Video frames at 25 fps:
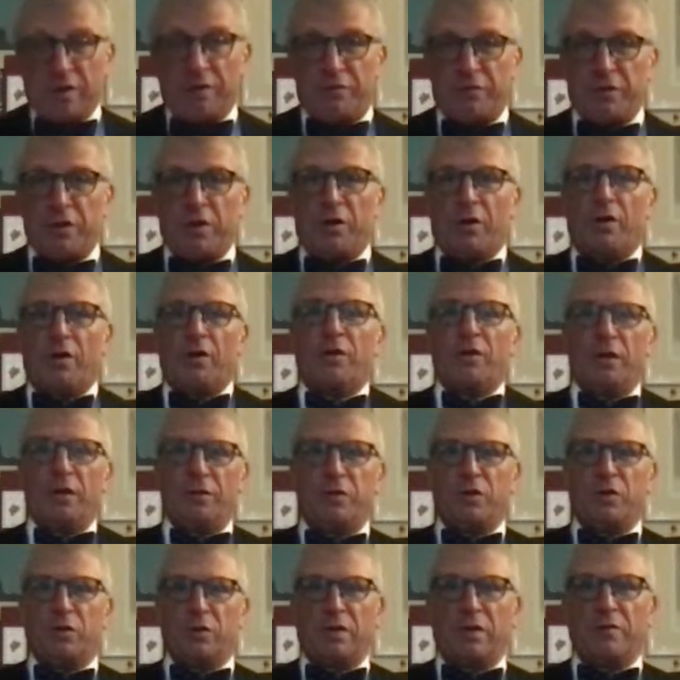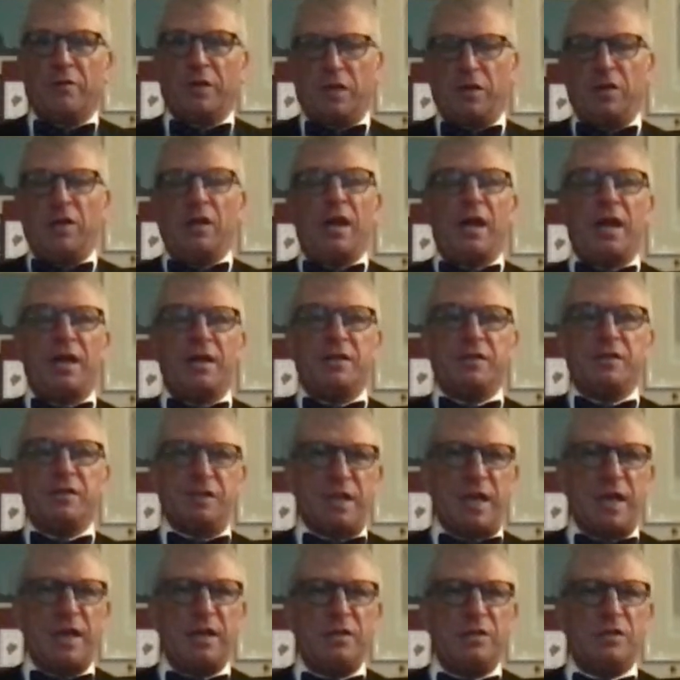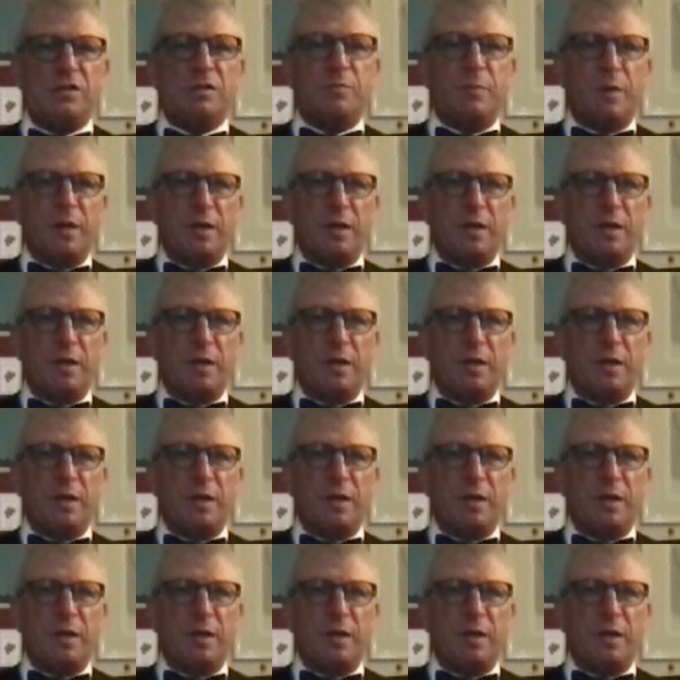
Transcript: if you're living in the United States.